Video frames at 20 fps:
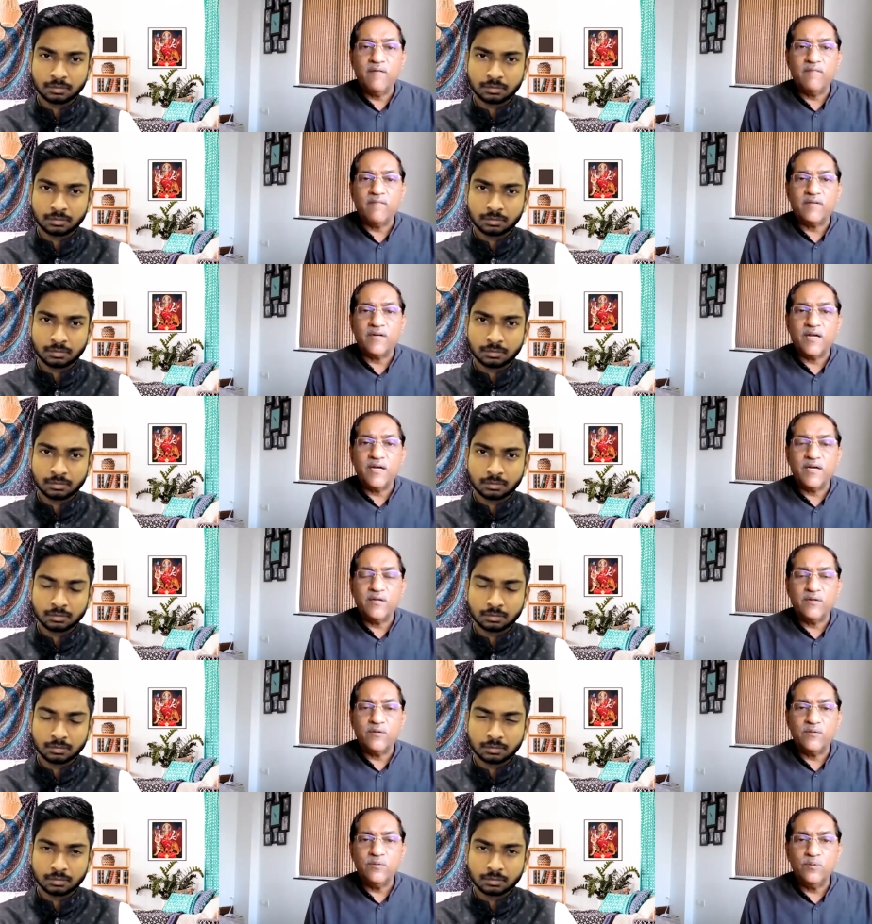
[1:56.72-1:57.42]
Speaker 1: have
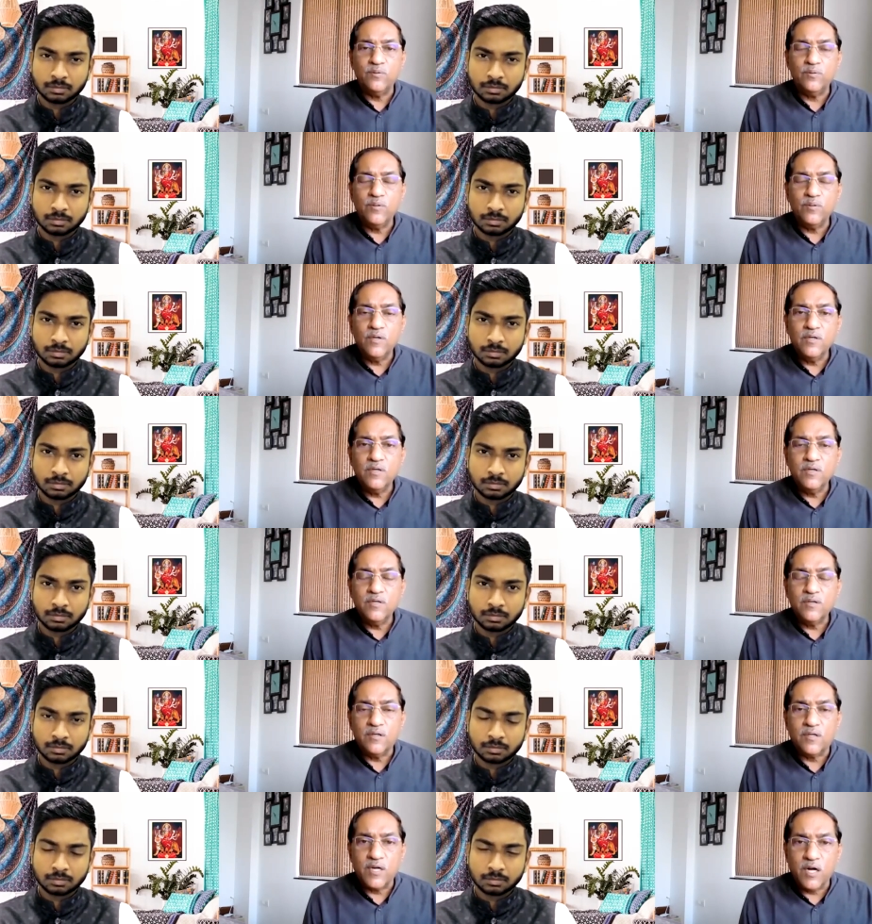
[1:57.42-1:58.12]
tried to
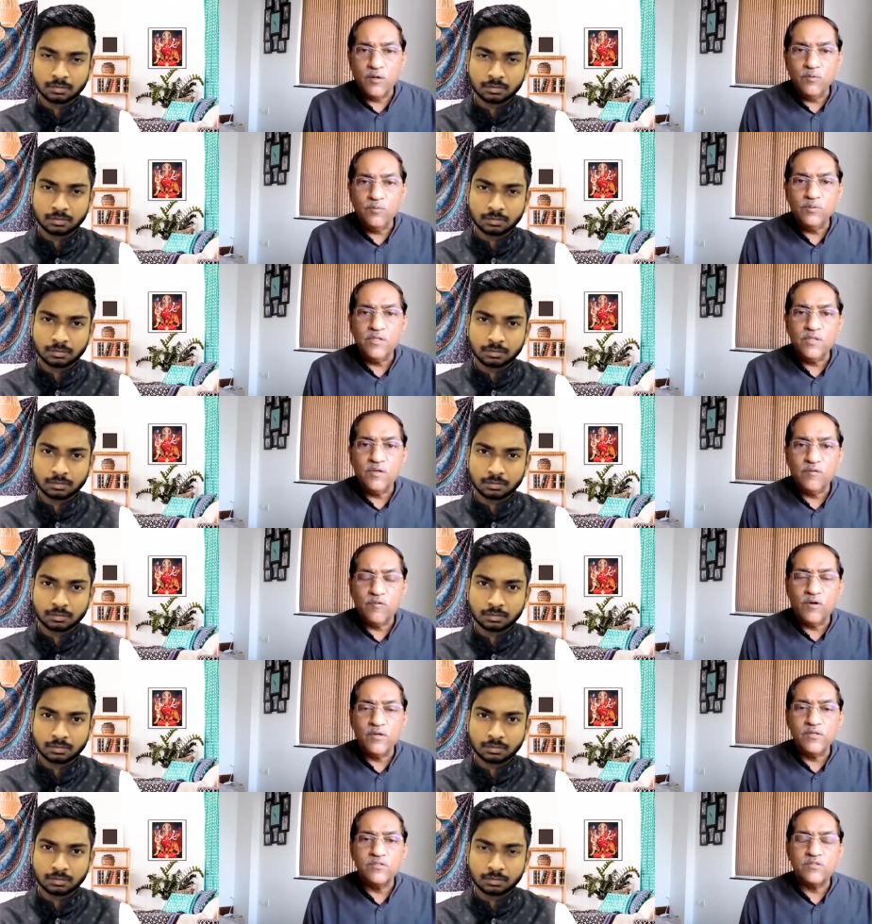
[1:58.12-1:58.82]
drown the
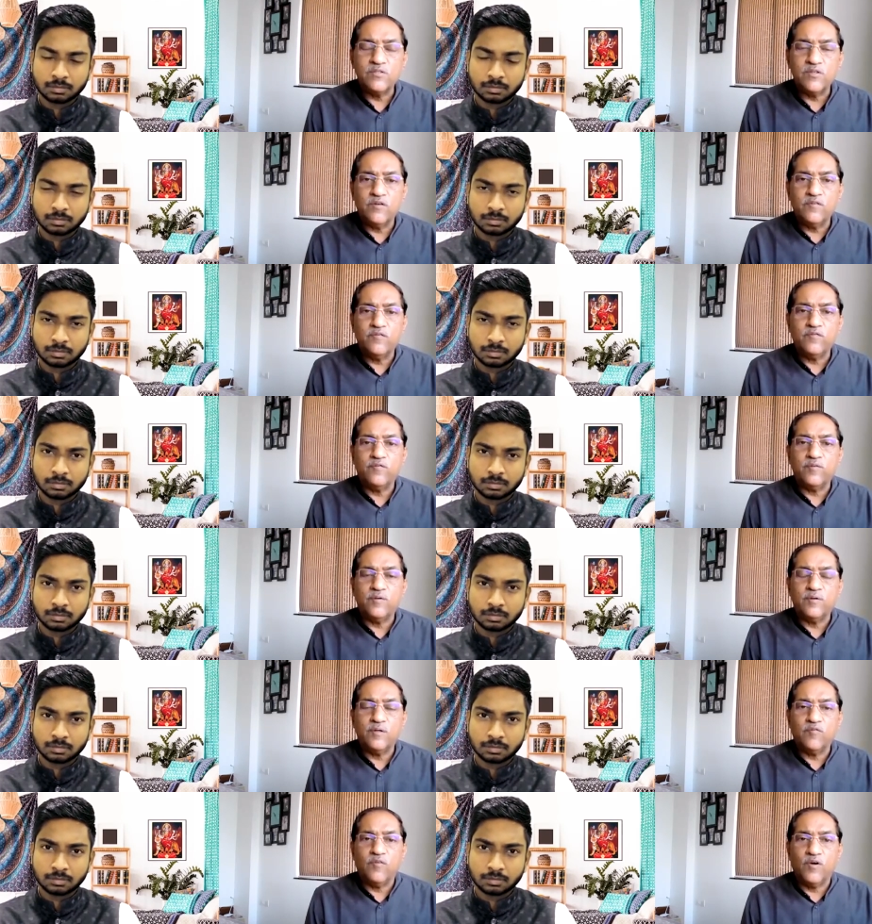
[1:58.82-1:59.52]
voice of
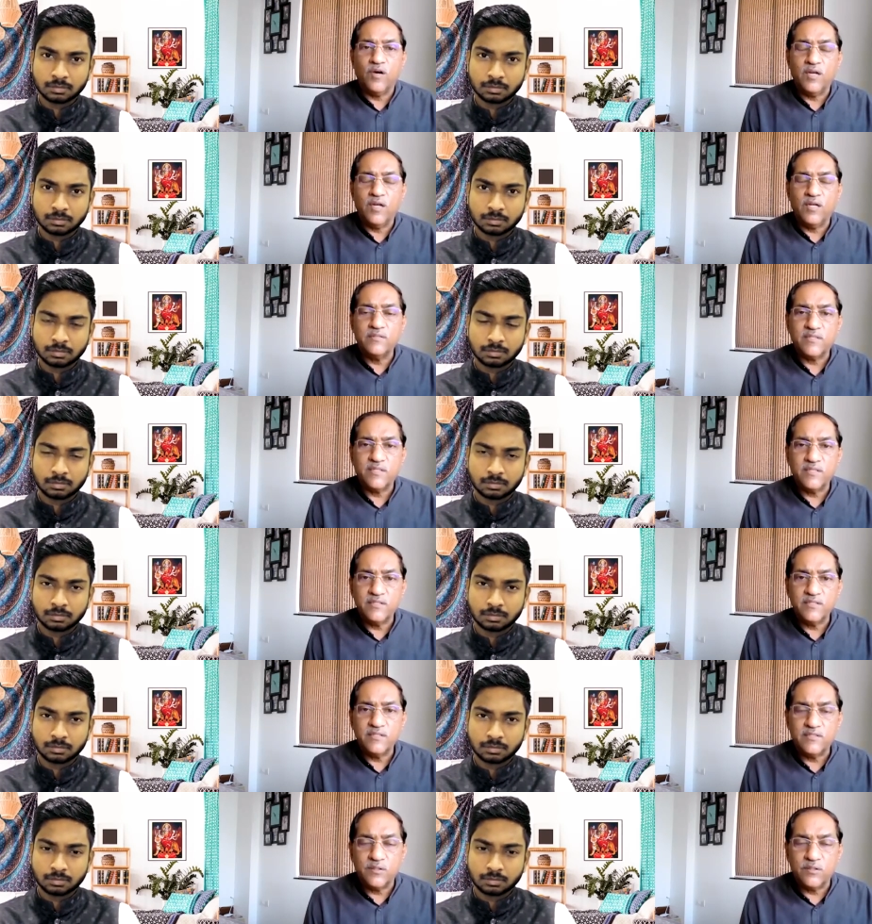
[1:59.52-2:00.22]
uh, violence
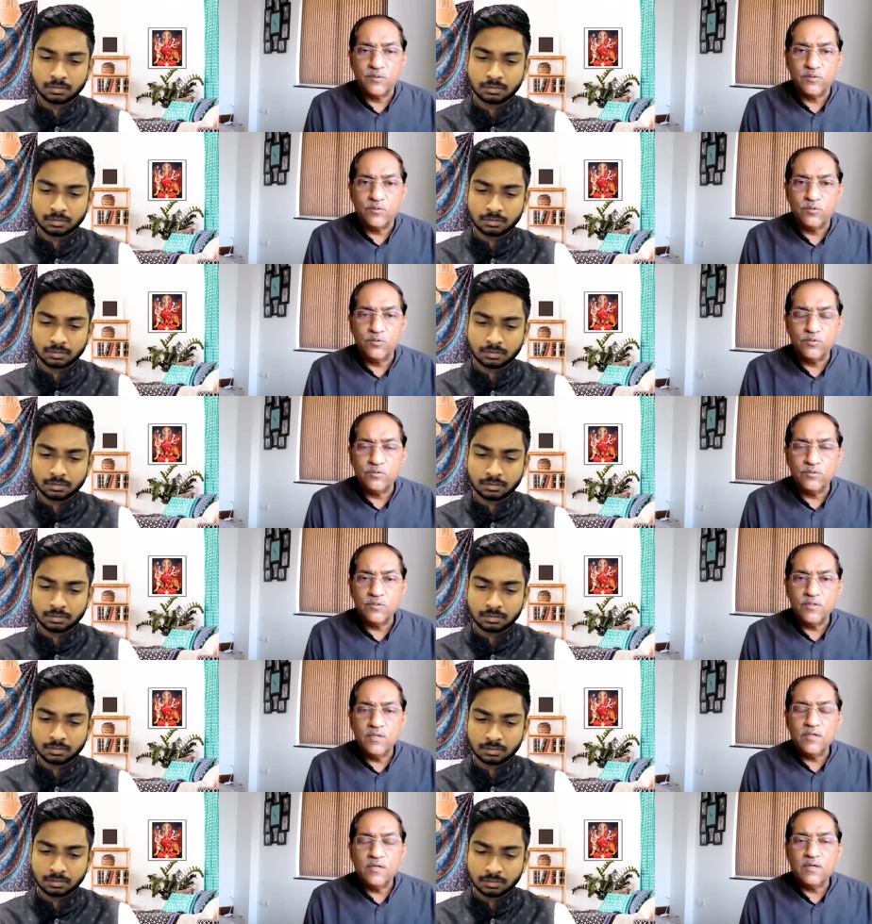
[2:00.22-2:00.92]
against
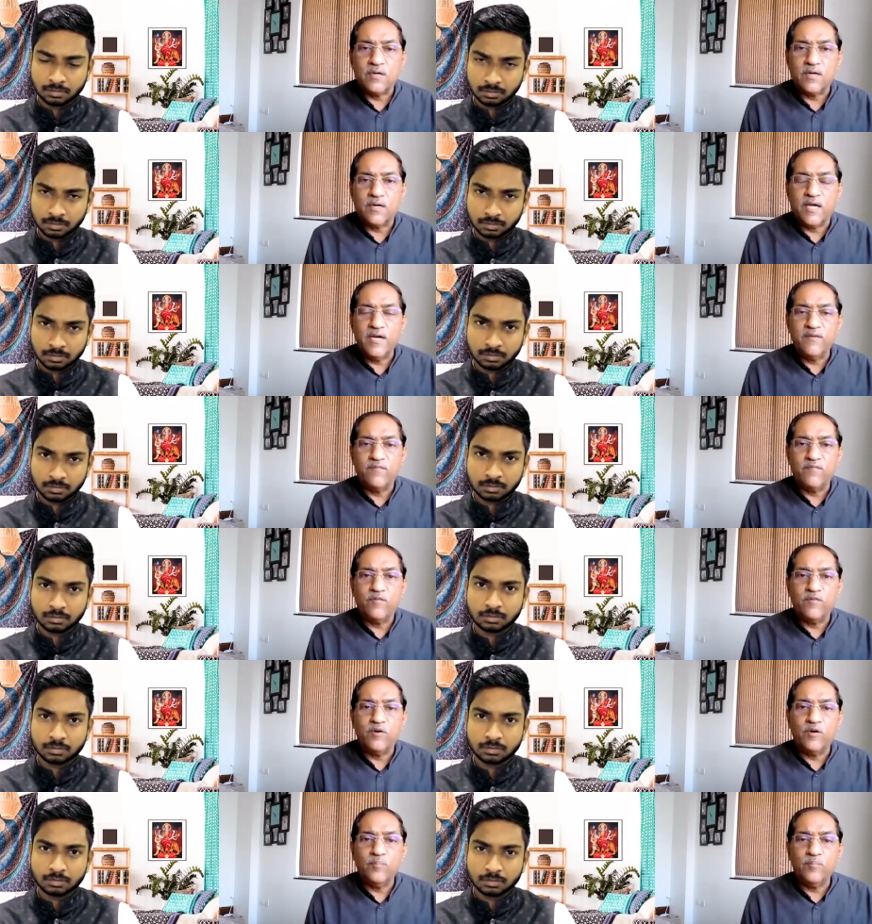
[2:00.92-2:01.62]
Hindus right
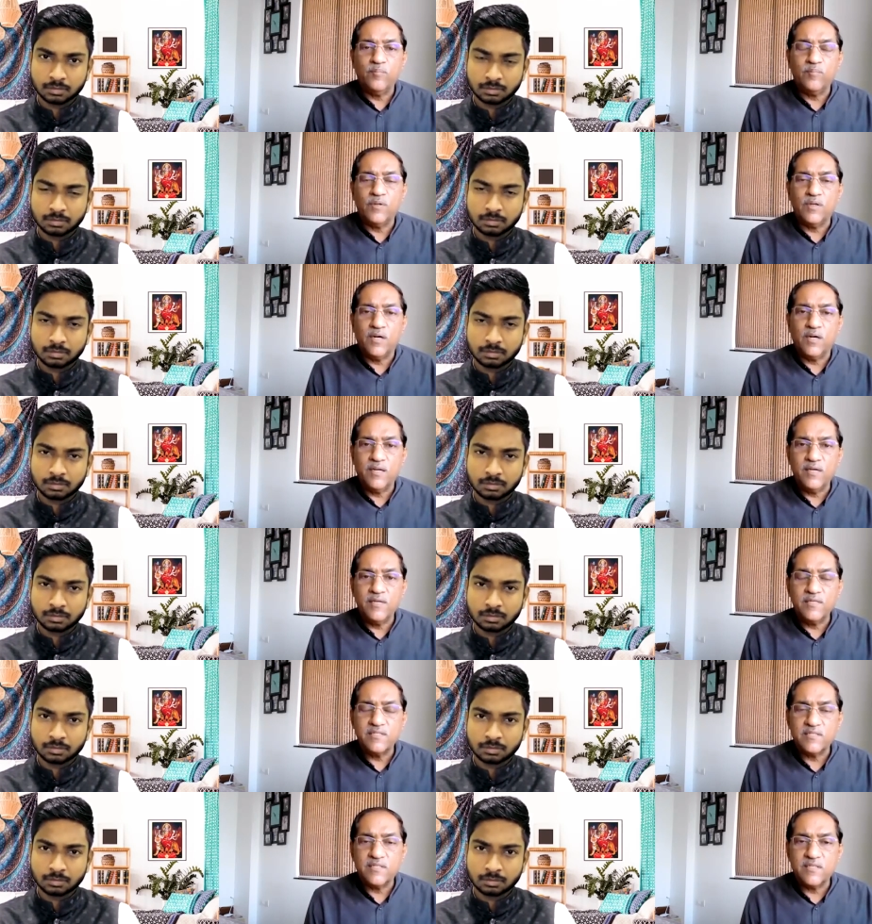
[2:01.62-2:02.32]
from
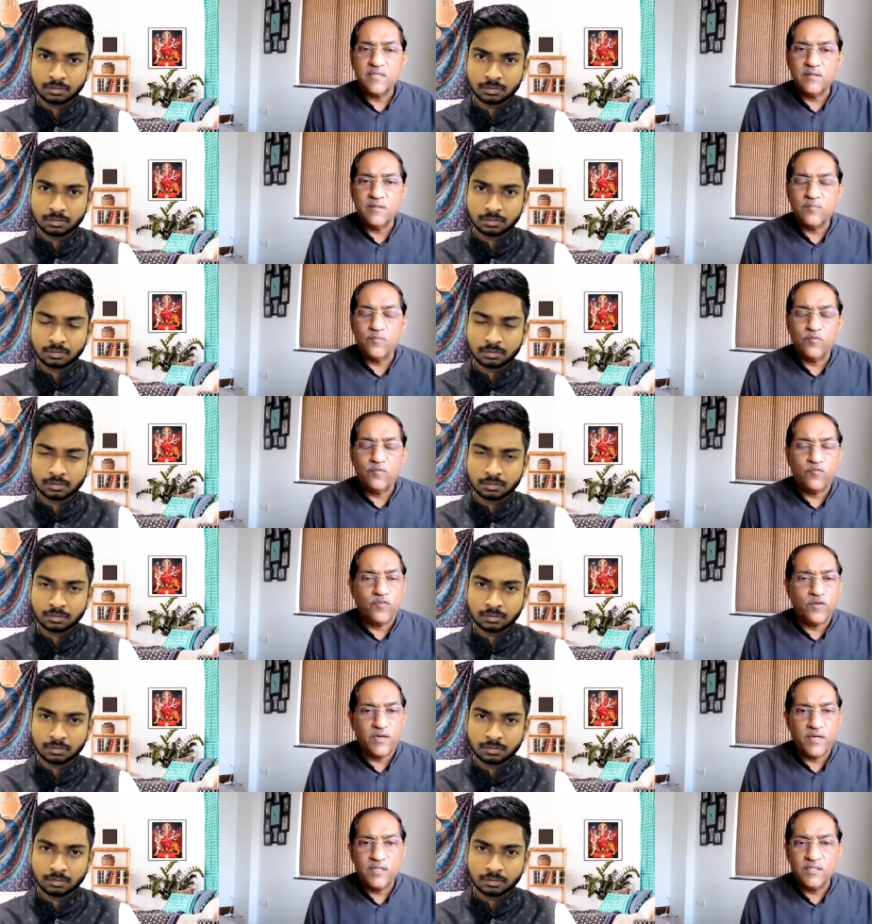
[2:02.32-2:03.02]
earliest, uh,
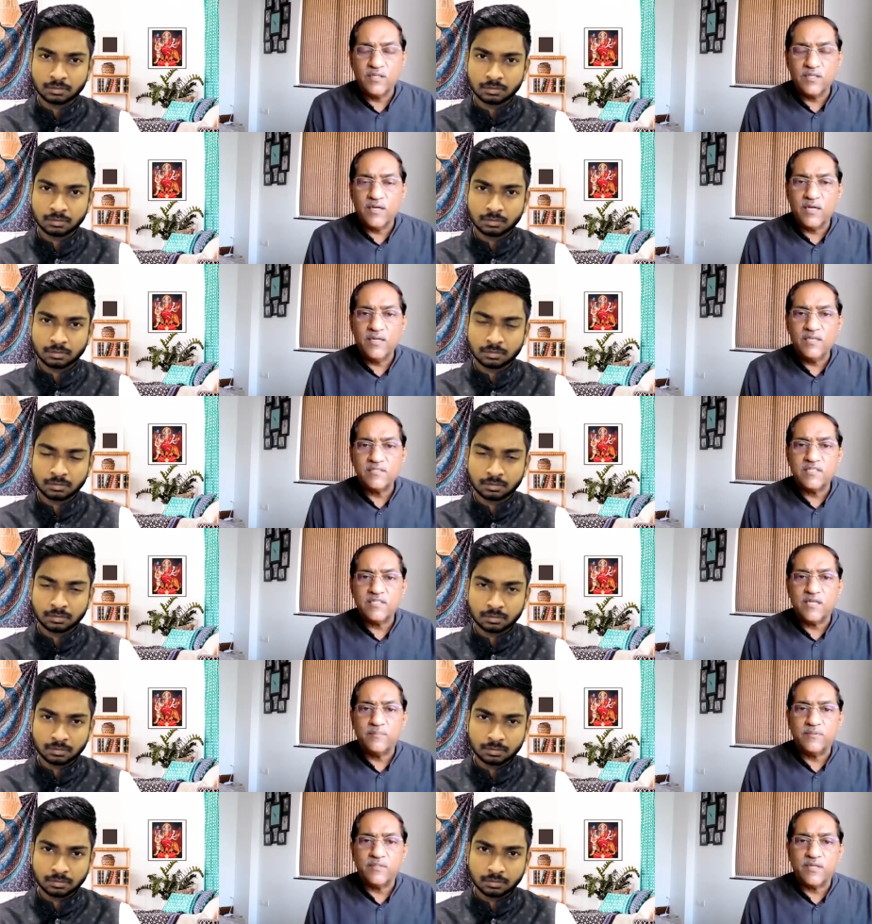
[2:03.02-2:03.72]
forget the
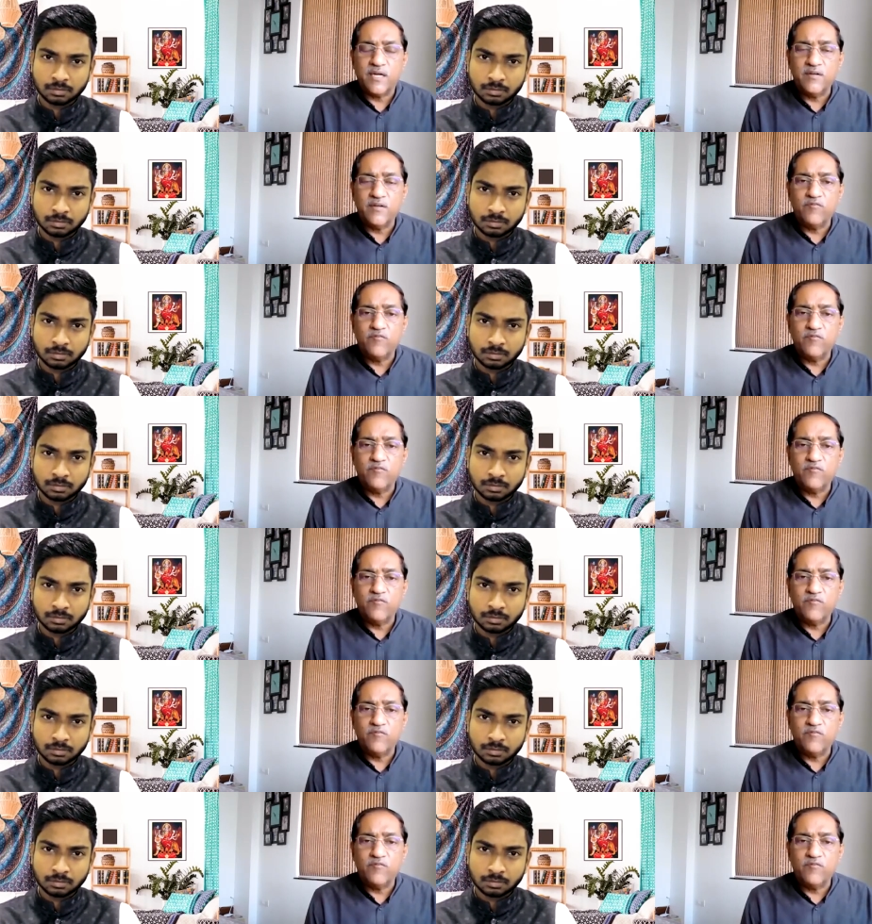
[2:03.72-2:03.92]
earliest times,